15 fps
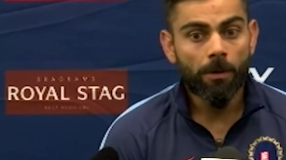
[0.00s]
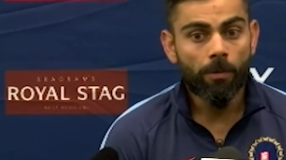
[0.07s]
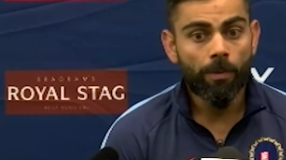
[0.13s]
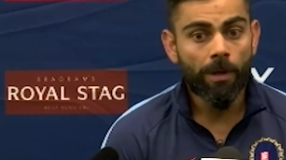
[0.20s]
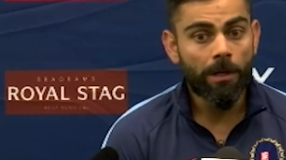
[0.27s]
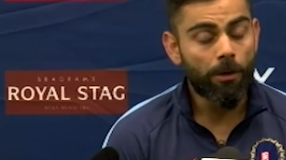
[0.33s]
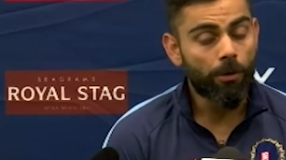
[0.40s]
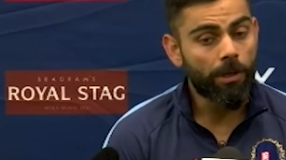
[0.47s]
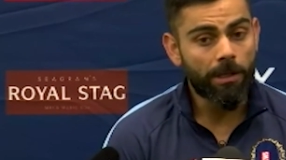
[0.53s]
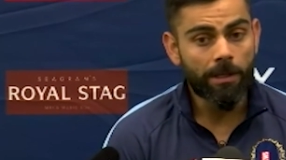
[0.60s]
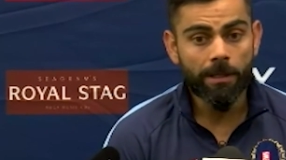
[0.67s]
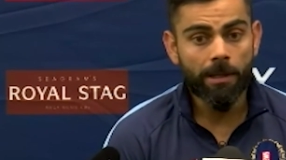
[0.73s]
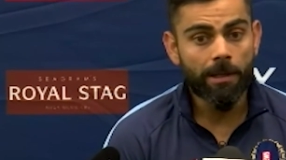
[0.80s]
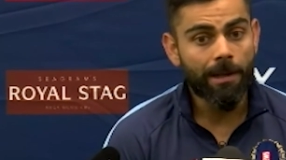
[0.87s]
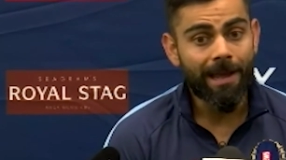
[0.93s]
Well, look,
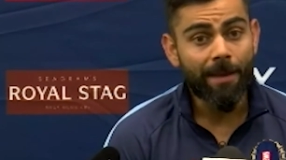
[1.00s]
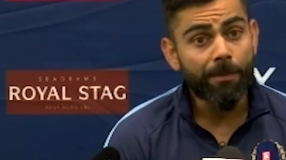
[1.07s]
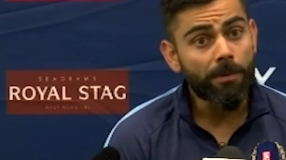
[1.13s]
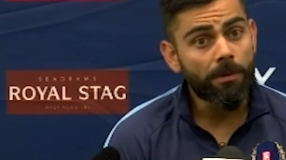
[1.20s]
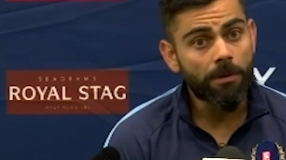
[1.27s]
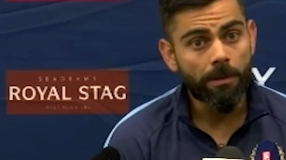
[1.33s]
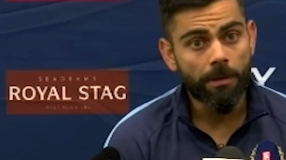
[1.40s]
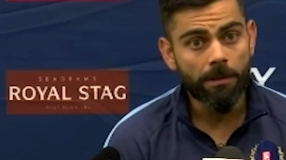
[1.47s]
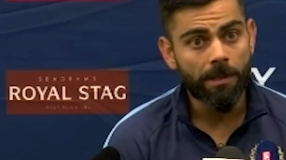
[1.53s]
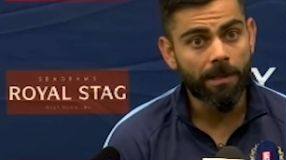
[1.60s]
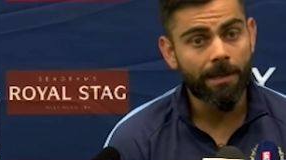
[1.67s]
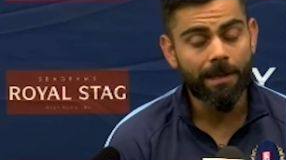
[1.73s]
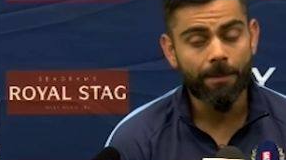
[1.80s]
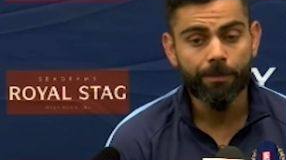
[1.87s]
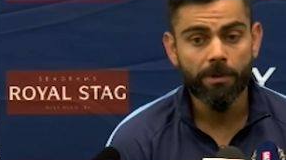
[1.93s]
it can happen. It
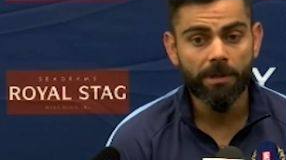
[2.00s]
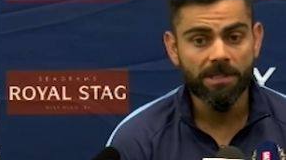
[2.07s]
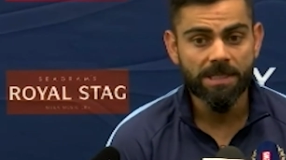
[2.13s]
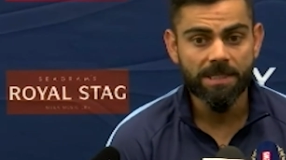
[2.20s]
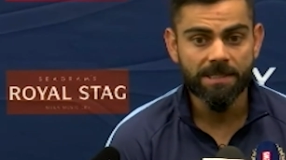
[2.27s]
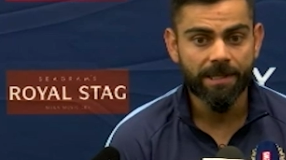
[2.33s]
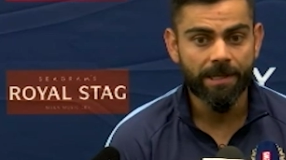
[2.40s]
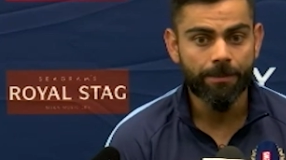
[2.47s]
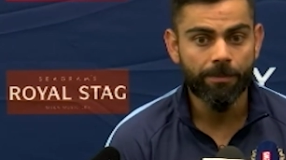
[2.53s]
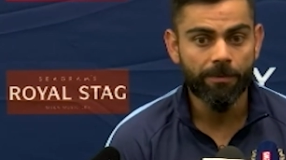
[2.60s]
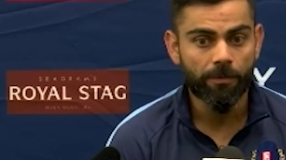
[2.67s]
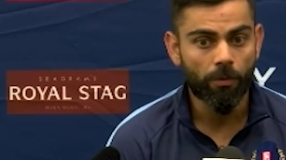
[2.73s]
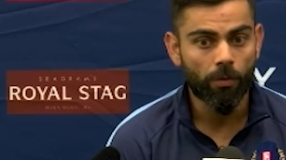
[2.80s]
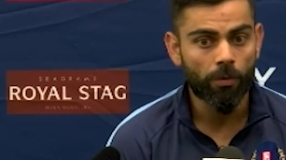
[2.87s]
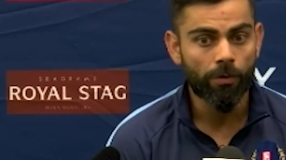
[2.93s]
can happen, as I said
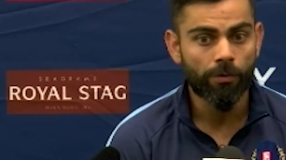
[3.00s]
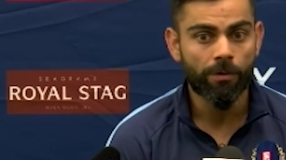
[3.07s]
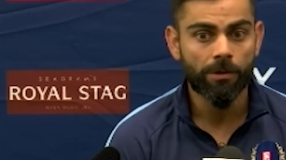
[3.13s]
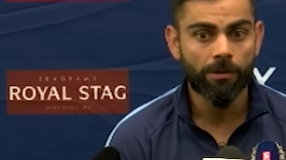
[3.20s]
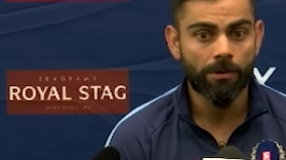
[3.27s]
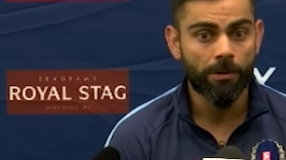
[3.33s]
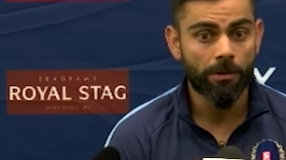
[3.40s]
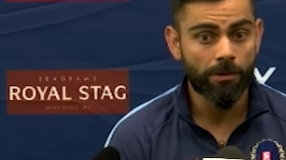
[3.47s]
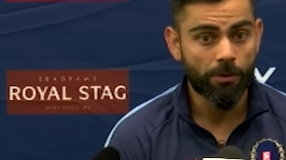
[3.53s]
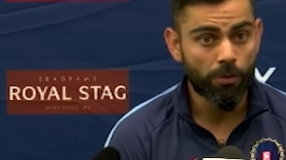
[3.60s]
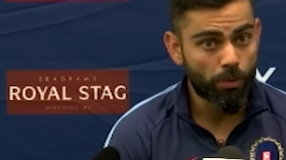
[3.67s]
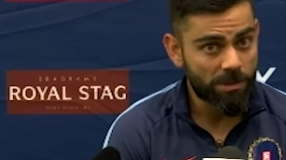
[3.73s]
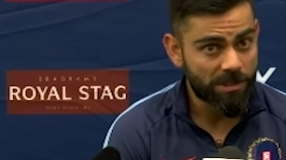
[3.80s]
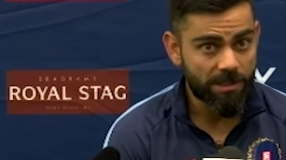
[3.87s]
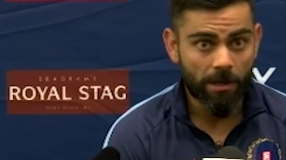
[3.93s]
before, the
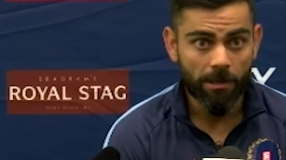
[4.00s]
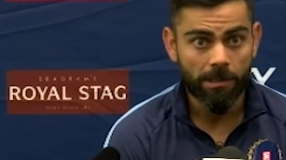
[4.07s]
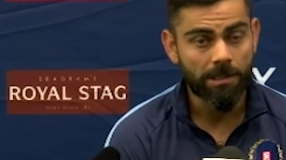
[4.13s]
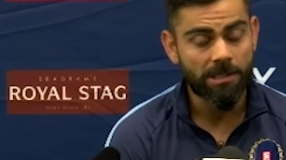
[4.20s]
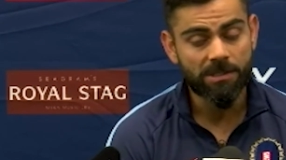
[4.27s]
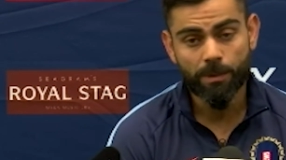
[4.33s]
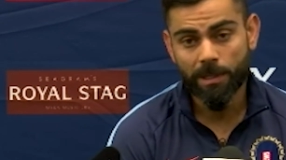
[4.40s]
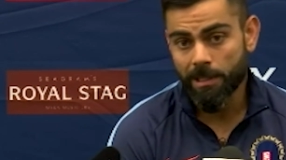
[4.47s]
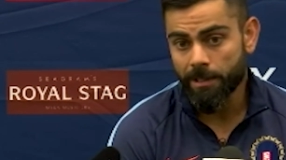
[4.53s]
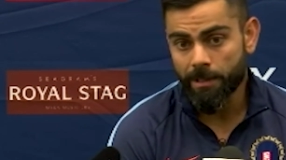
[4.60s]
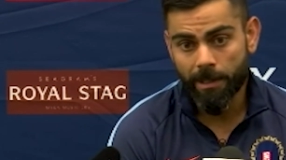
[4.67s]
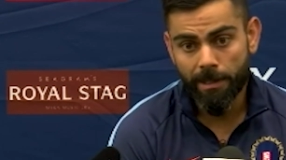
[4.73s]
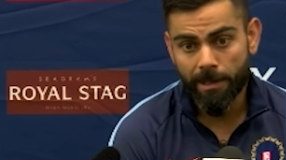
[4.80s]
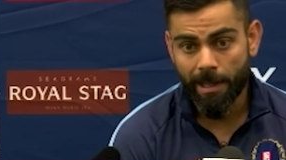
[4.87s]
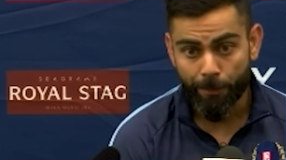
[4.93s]
tour started as well.
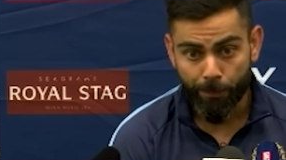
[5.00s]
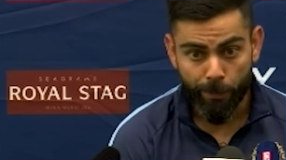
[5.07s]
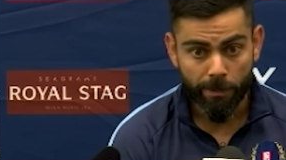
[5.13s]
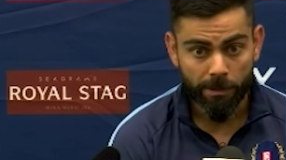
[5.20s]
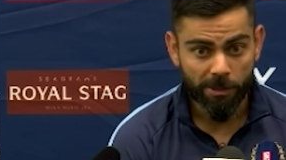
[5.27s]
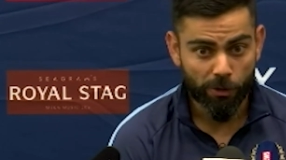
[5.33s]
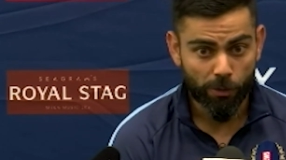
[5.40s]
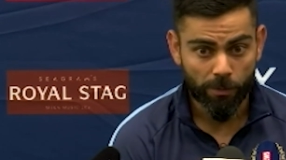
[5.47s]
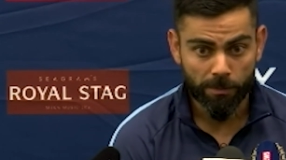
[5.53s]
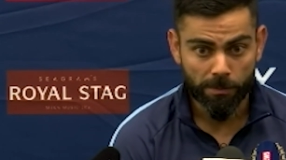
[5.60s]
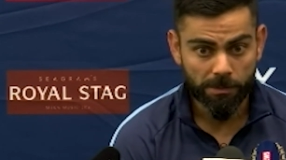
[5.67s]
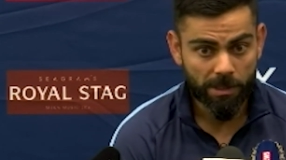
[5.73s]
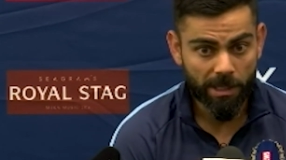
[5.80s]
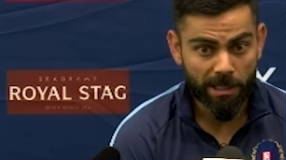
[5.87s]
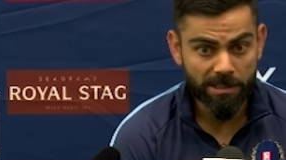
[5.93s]
It can
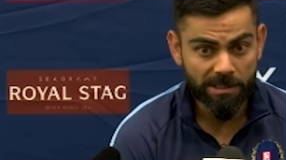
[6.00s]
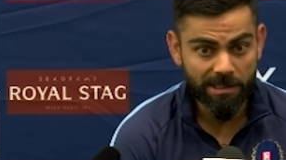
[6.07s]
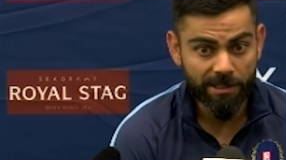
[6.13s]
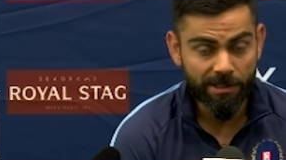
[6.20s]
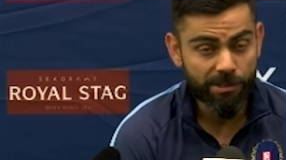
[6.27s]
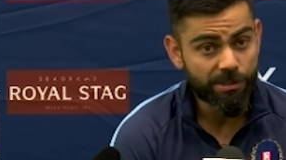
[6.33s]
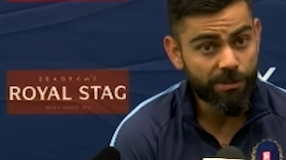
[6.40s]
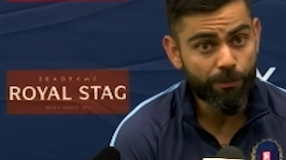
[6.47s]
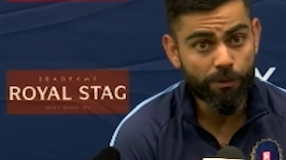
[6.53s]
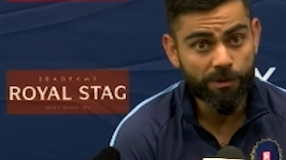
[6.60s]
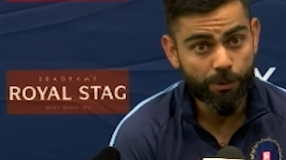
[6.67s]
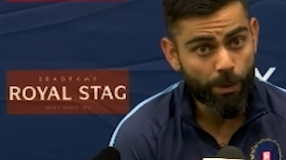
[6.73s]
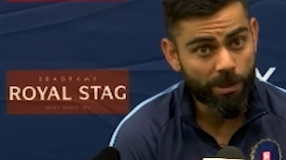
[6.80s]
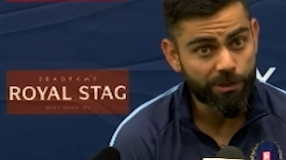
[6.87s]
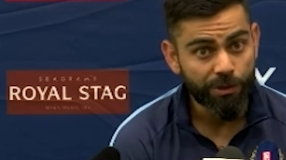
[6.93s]
happen. Kane's leadership
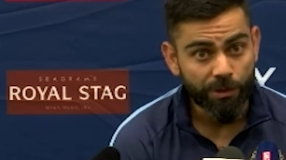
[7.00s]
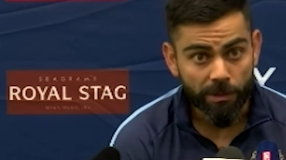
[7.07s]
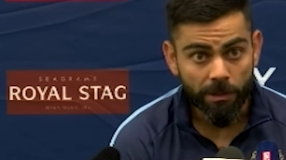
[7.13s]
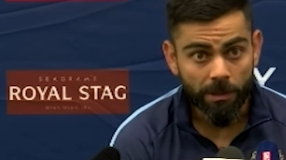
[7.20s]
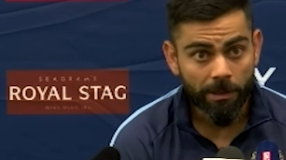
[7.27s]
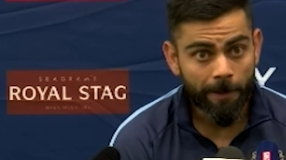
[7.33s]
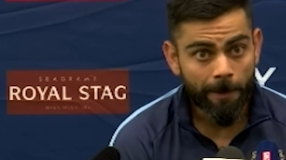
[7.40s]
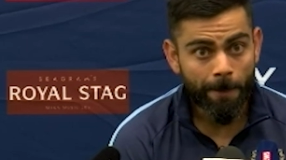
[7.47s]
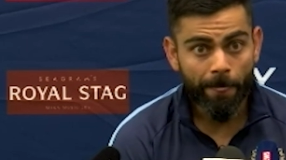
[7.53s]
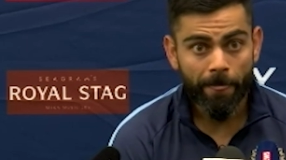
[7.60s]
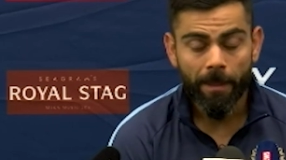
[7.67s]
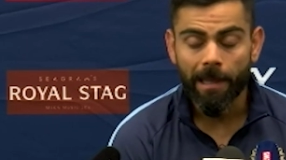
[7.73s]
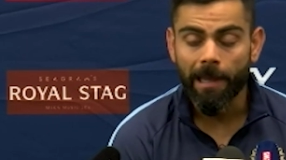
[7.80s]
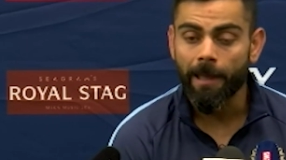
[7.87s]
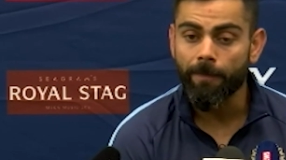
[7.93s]
was questioned,
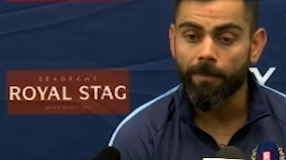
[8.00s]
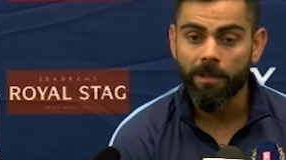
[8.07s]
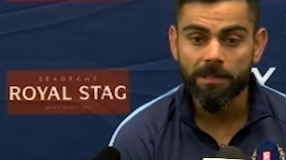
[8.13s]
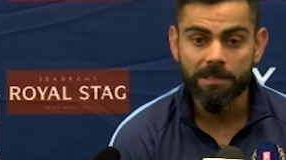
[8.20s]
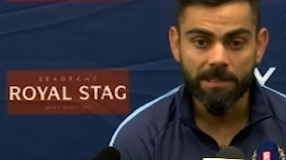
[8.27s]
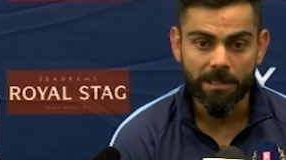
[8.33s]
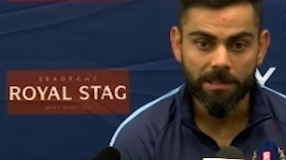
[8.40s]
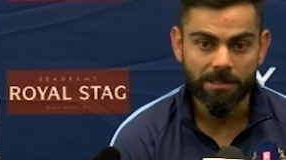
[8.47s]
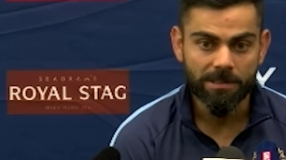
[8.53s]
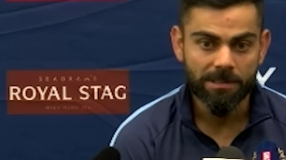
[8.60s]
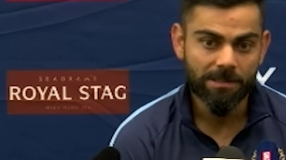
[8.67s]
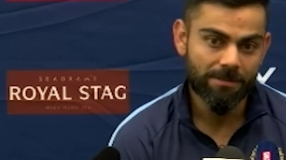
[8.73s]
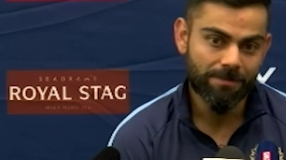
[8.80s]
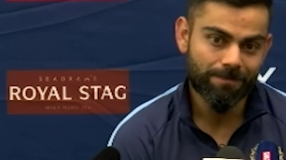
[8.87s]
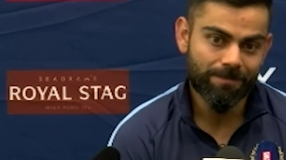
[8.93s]
and these
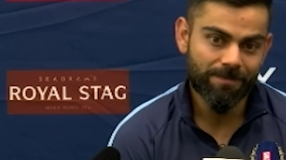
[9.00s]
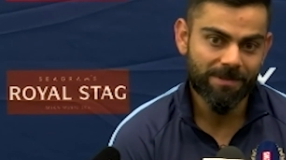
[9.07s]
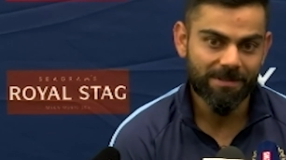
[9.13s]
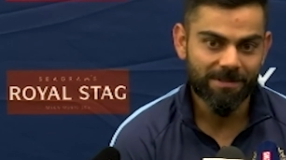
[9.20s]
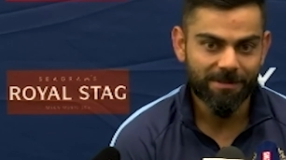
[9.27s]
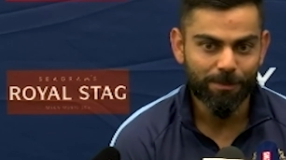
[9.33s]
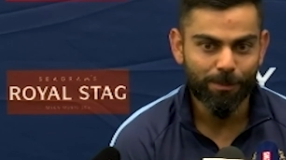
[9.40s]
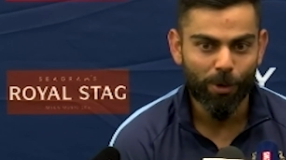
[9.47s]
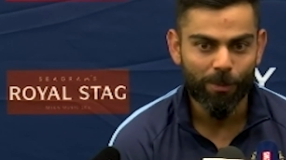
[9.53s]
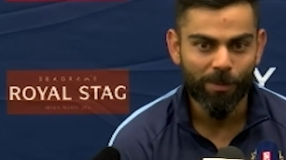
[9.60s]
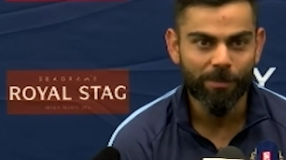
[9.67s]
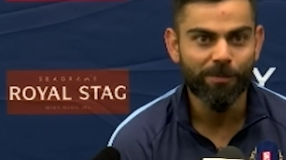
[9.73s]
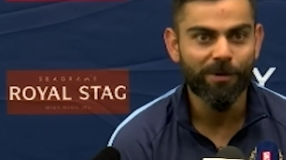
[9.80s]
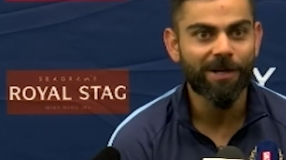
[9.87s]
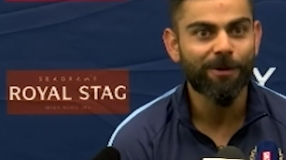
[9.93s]
things
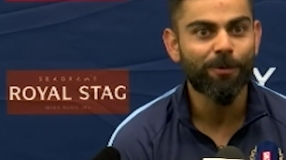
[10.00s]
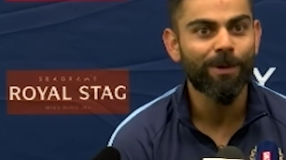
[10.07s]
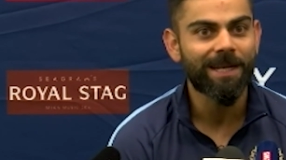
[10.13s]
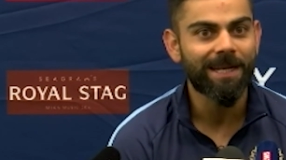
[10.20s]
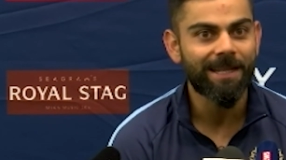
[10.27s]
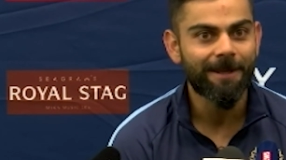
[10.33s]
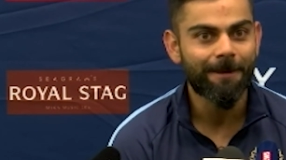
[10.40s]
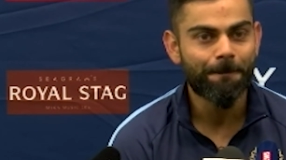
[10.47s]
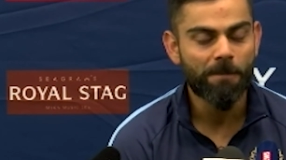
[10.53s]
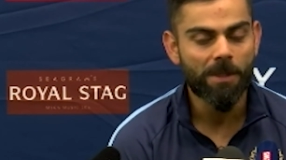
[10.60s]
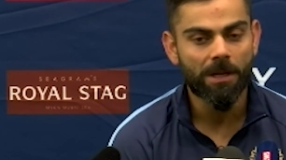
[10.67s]
pop up pretty quickly.